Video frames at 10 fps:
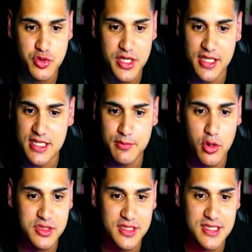He's posted
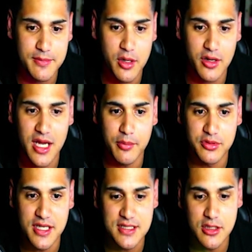this about a couple of days
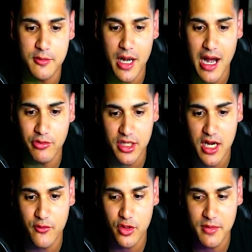ago, but I want to cover
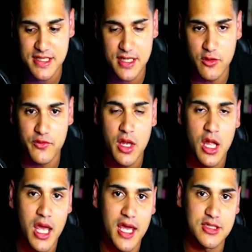it myself
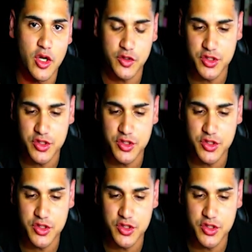and talk to you guys